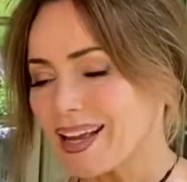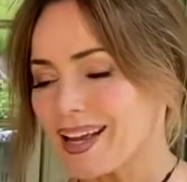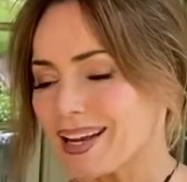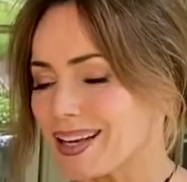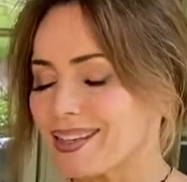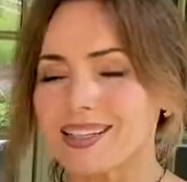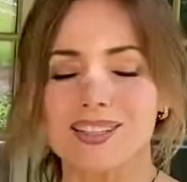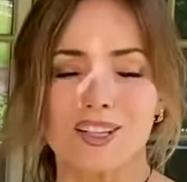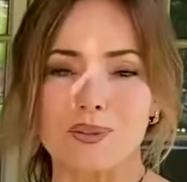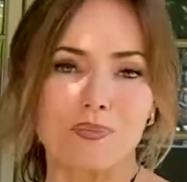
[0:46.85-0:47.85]
and I think
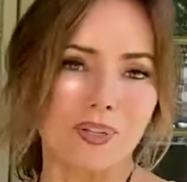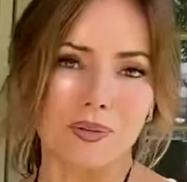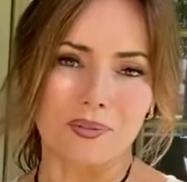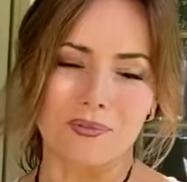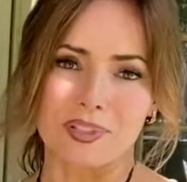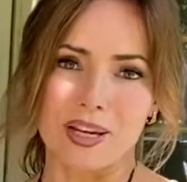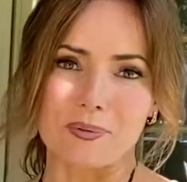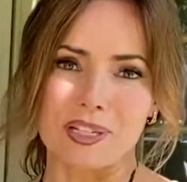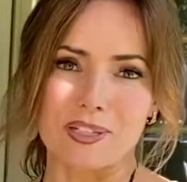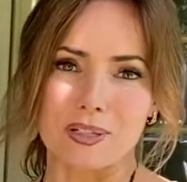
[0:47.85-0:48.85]
they're beautiful that
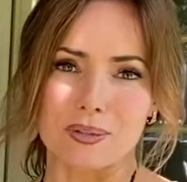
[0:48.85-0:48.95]
way too.